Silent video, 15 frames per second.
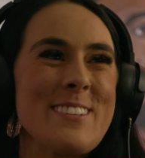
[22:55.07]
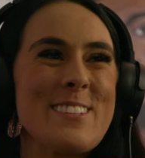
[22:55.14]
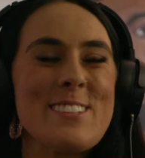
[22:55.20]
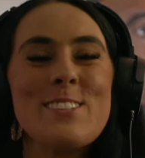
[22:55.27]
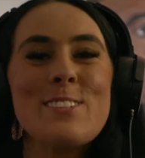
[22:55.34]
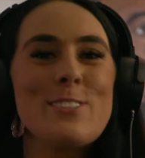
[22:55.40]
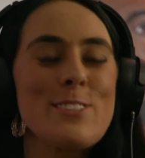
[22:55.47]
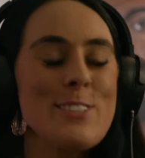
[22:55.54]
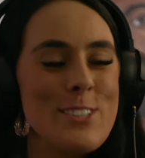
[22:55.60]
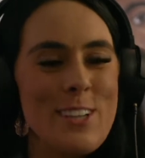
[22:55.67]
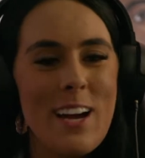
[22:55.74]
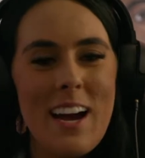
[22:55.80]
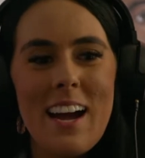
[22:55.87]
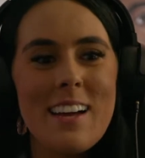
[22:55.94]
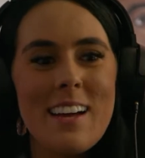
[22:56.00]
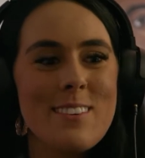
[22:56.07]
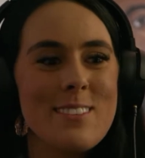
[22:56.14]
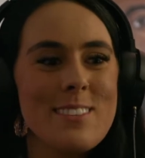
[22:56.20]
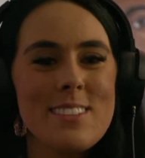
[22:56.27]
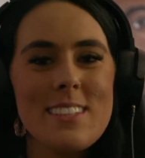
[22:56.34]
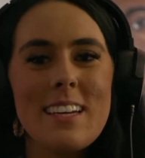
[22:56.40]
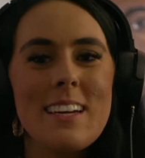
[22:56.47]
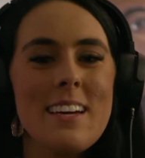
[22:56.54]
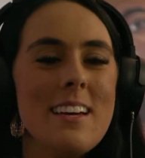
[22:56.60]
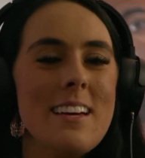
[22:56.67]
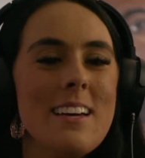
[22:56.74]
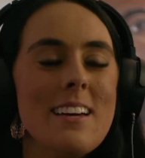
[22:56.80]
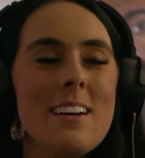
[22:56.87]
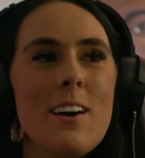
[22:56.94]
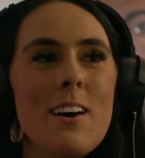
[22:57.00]
I was so shy. I was like
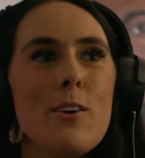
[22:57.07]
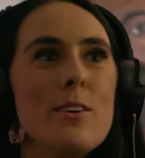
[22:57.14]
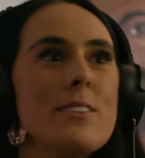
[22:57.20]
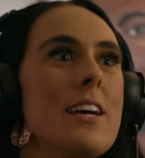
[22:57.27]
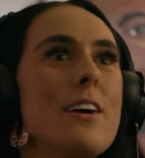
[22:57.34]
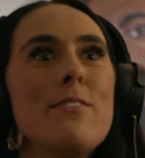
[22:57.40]
always